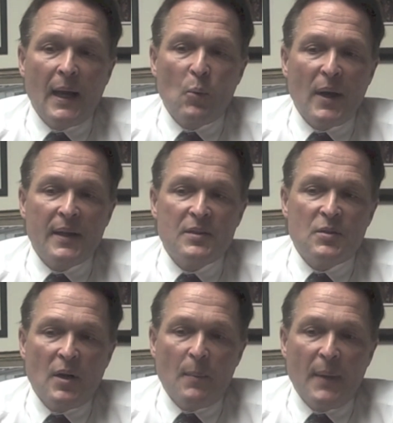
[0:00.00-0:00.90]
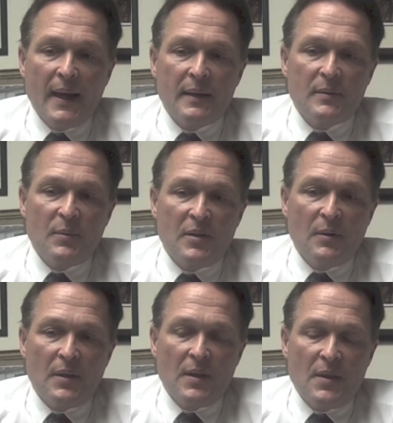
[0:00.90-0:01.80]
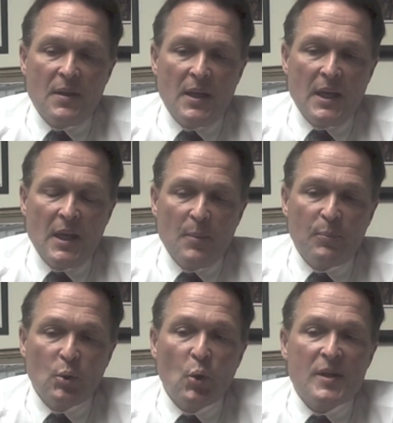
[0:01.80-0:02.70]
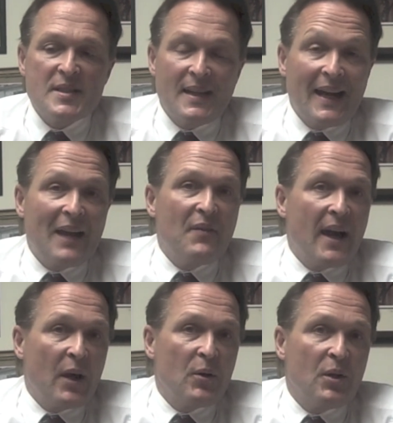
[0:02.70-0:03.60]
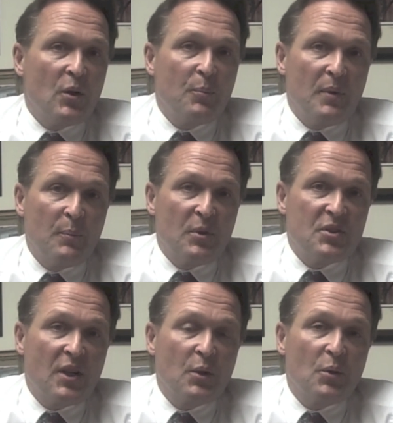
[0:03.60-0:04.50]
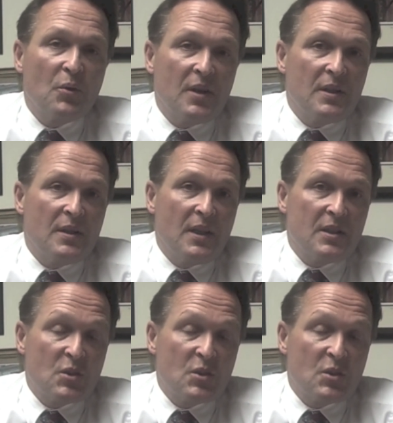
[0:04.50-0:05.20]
I wanted the employees that I've hired here, in particular the